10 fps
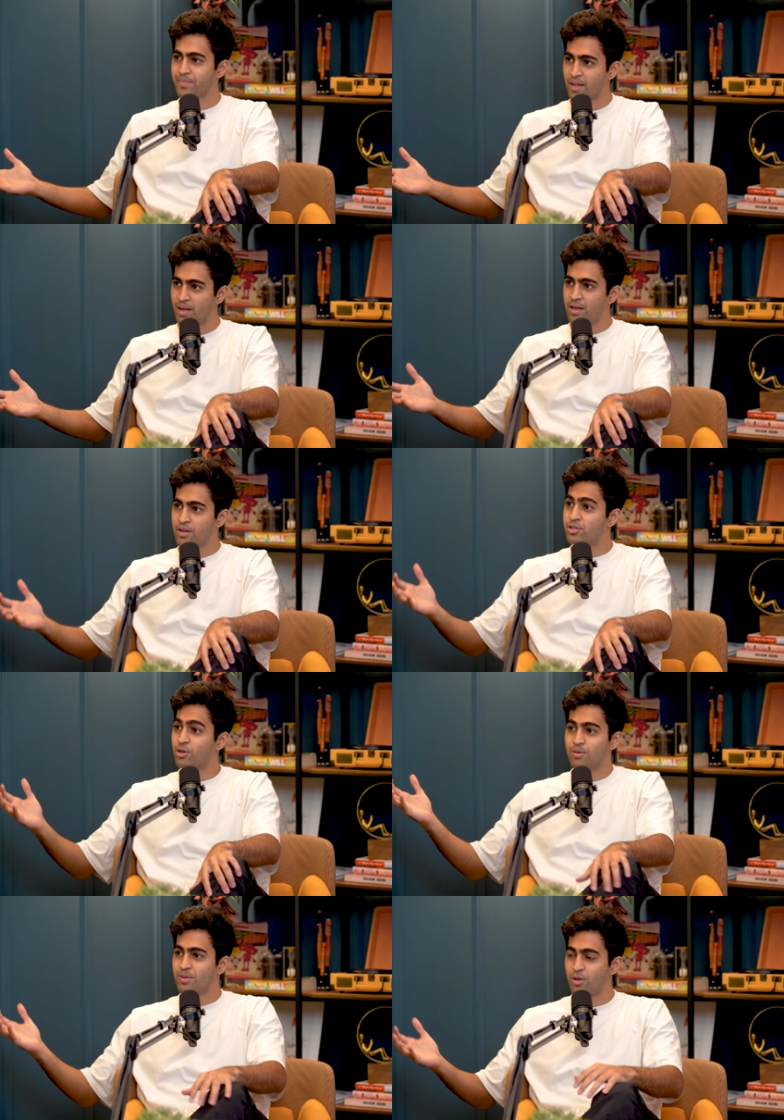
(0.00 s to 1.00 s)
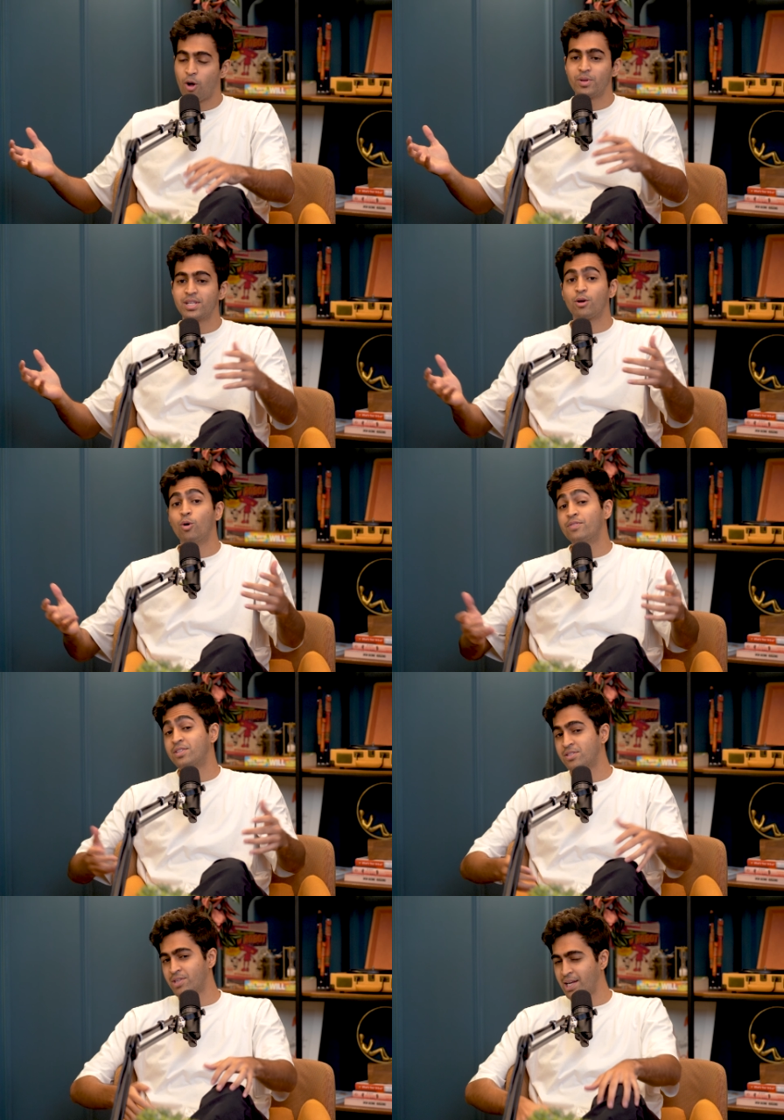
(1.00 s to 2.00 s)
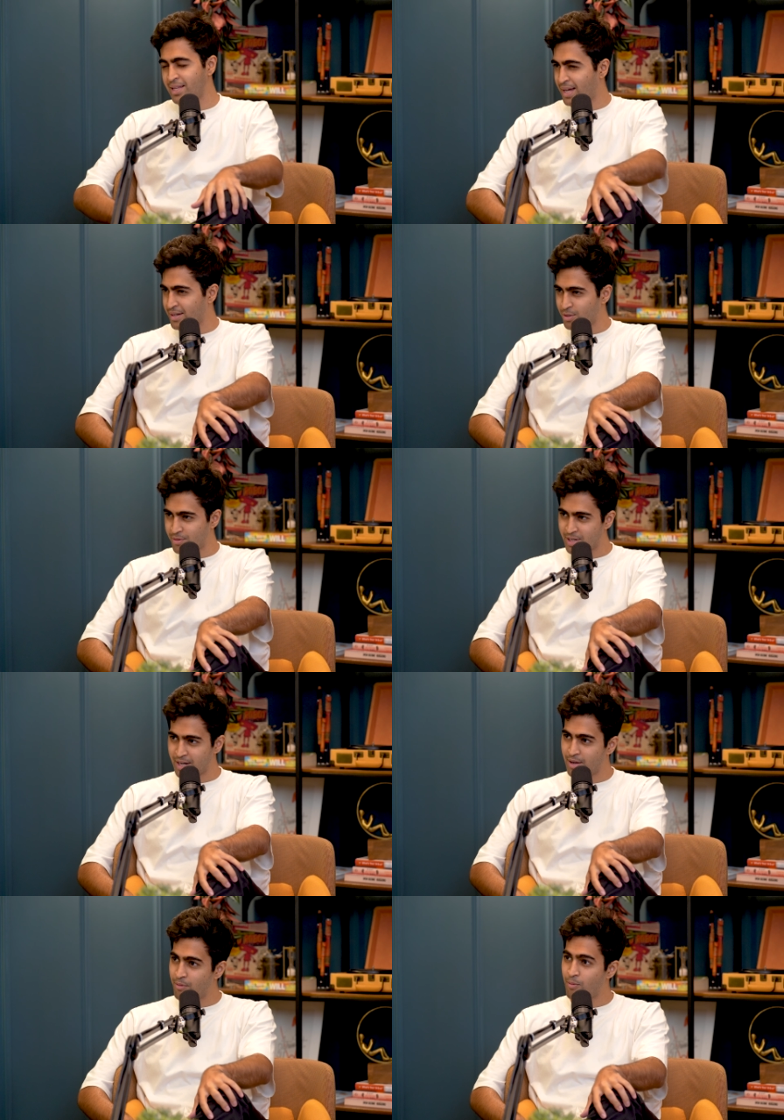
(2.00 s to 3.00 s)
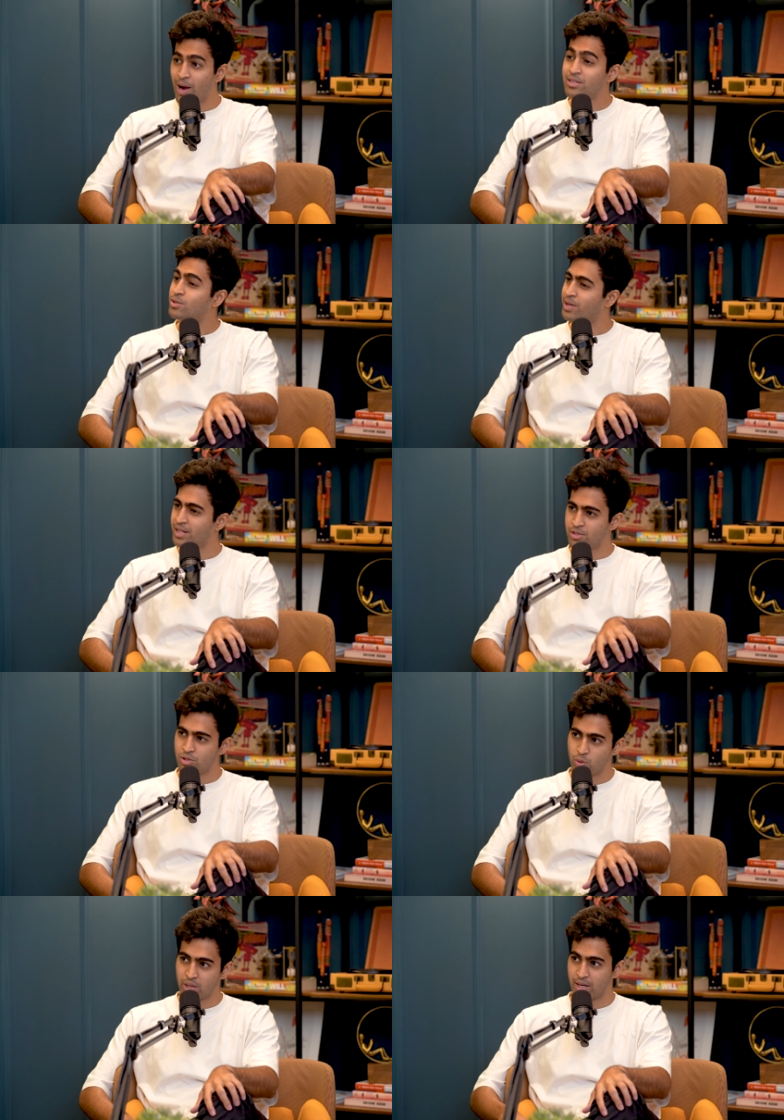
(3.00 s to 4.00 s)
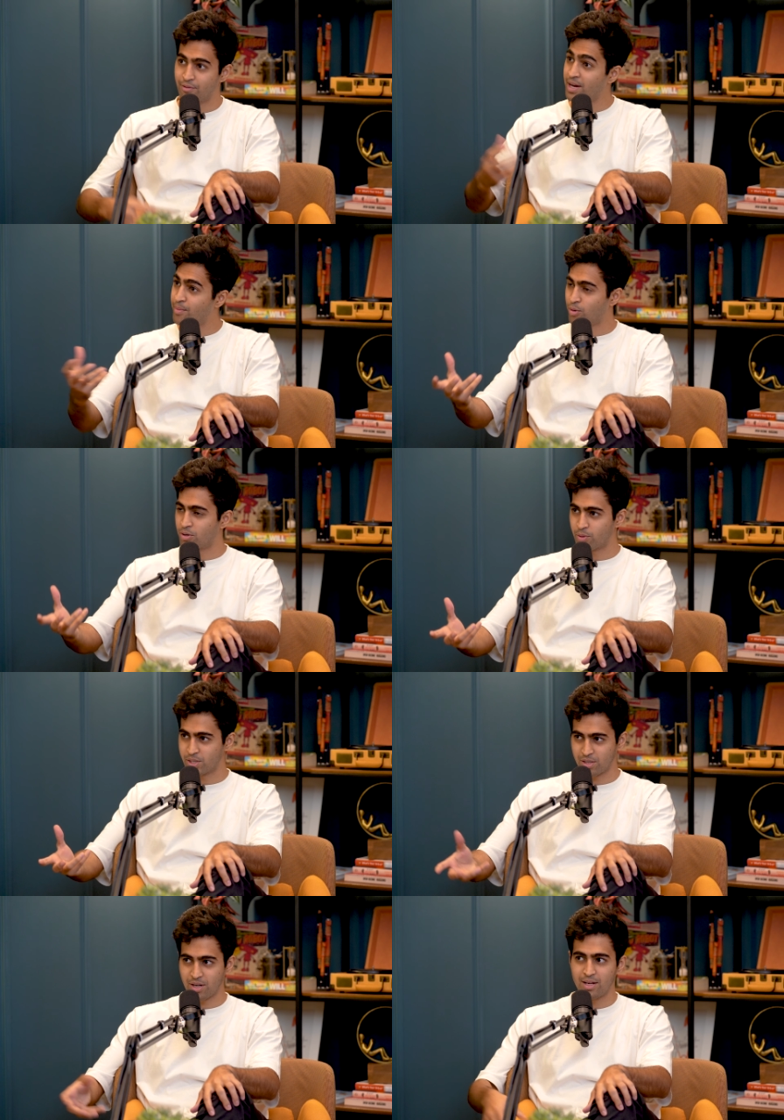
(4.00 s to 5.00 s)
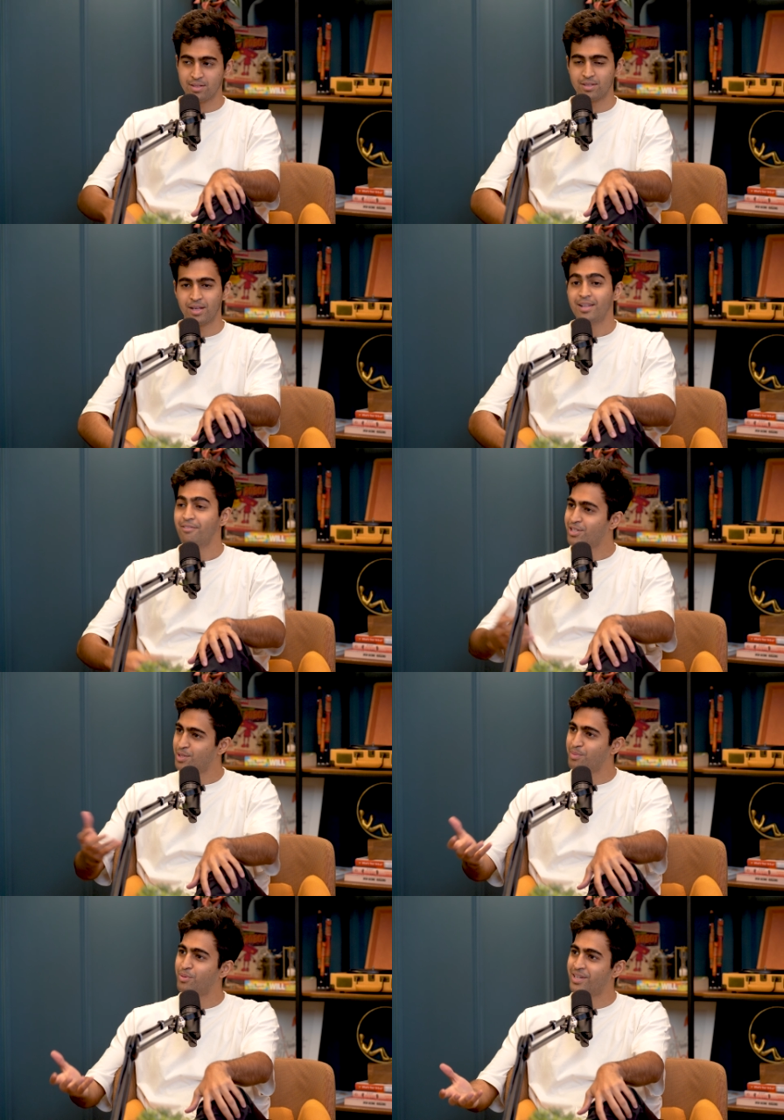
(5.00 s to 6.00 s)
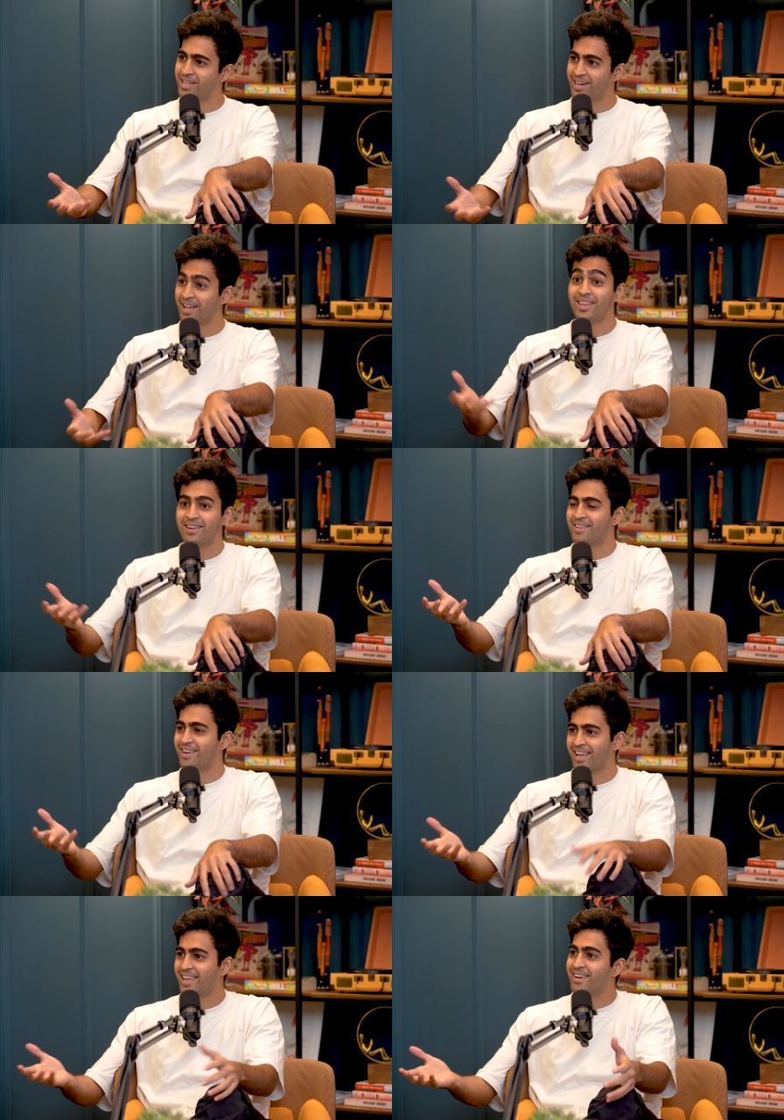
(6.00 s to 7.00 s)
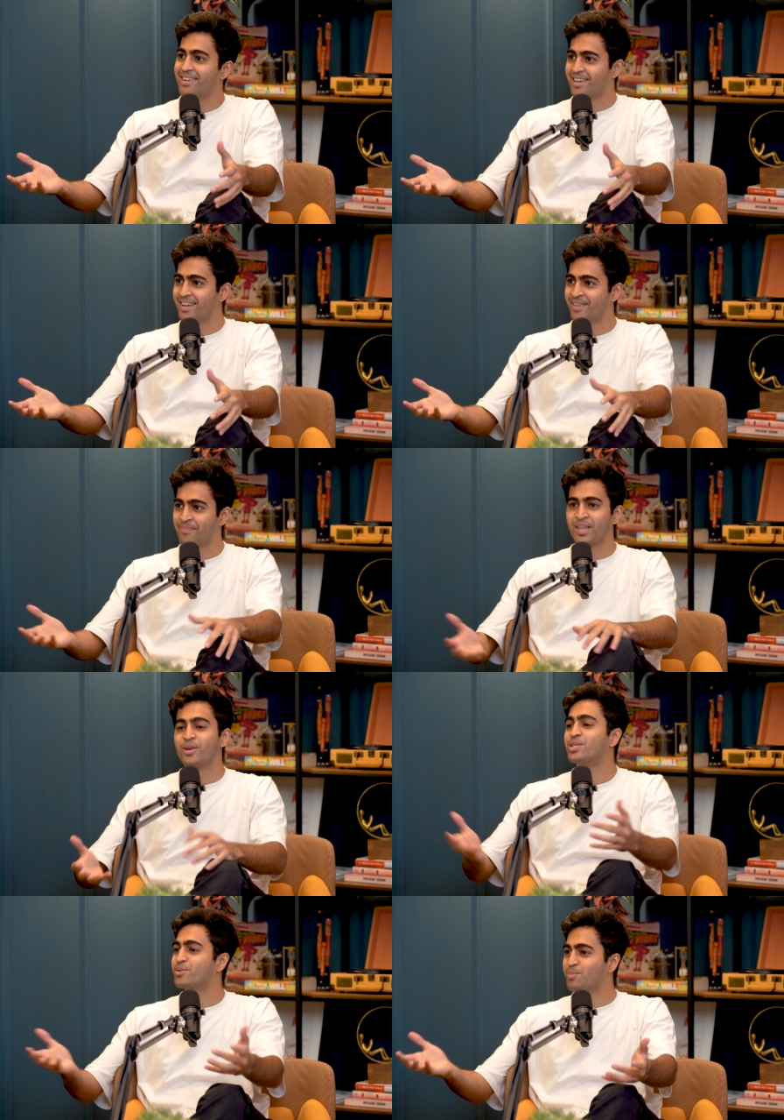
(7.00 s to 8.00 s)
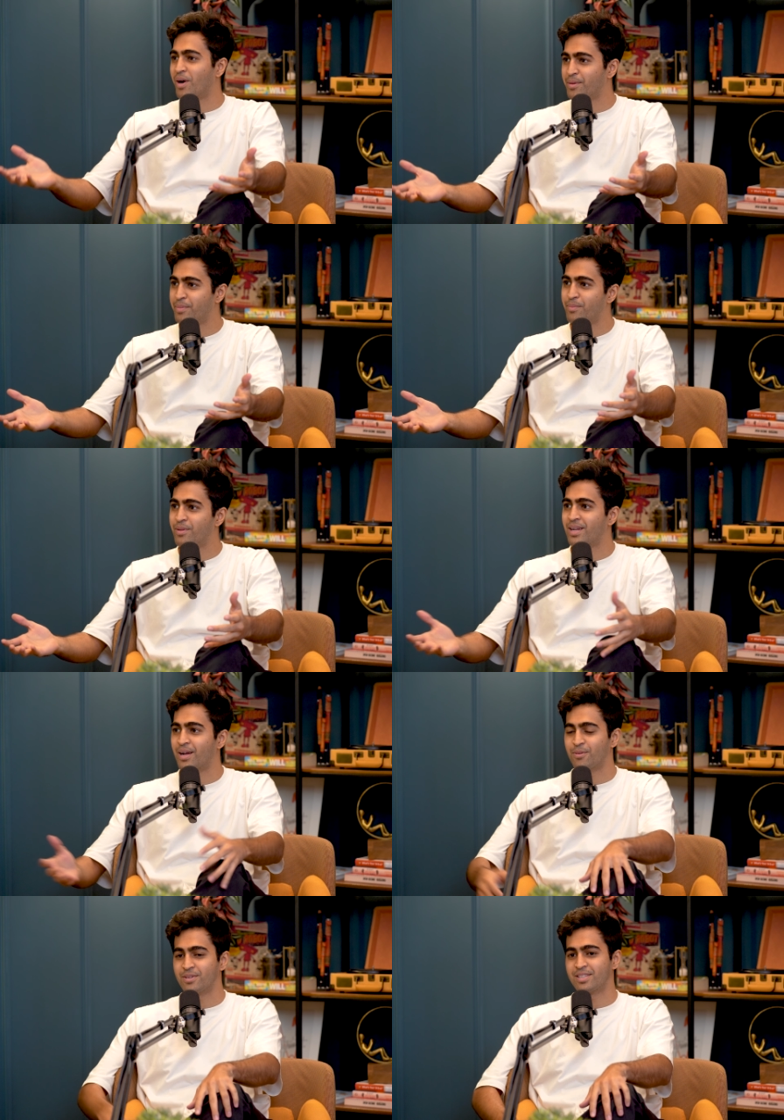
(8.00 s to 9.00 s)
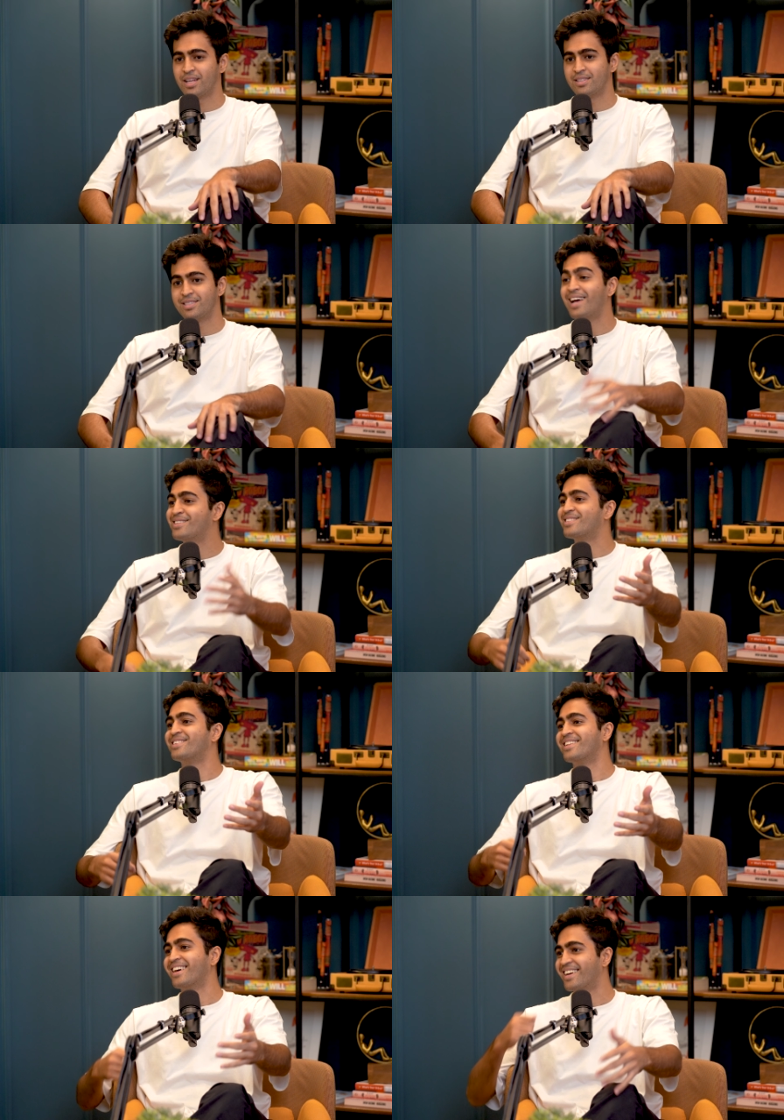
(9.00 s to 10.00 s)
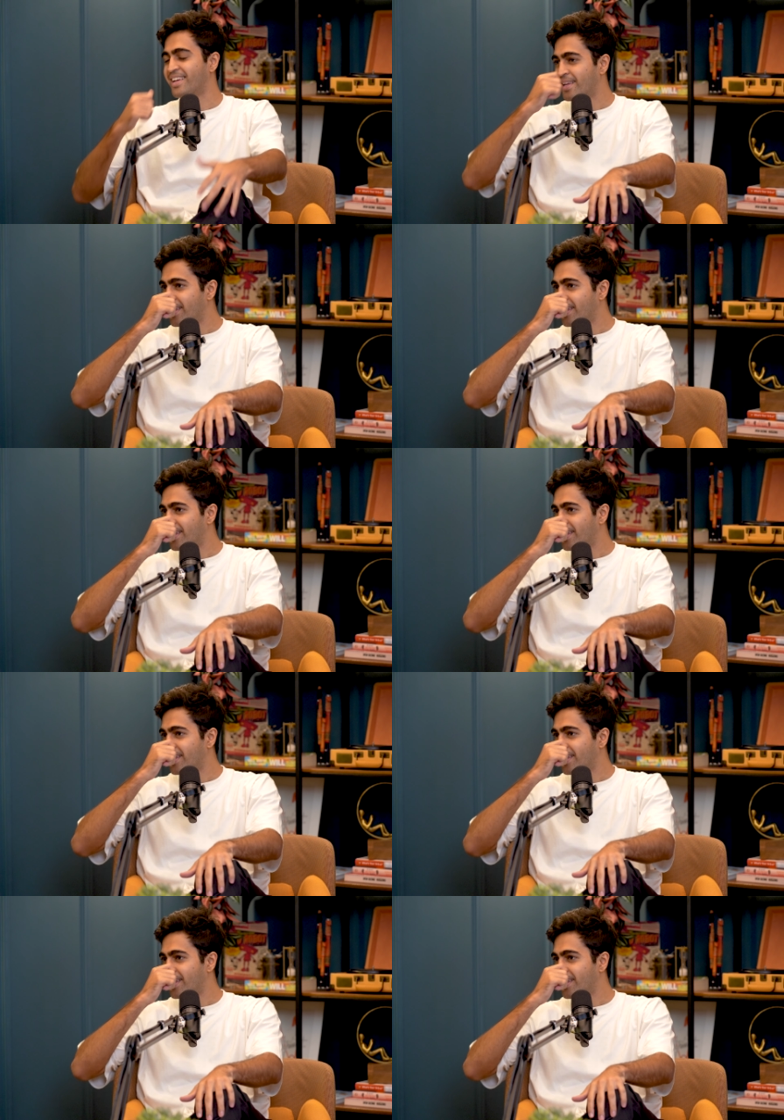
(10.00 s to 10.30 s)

Mm. Because, you know, you're always like, oh, if this is really that good of an idea, why is no one else doing it? Very important question to answer. And then eventually people did it and they I killed it. And because they were smarter people than I was. And it's nice to see that.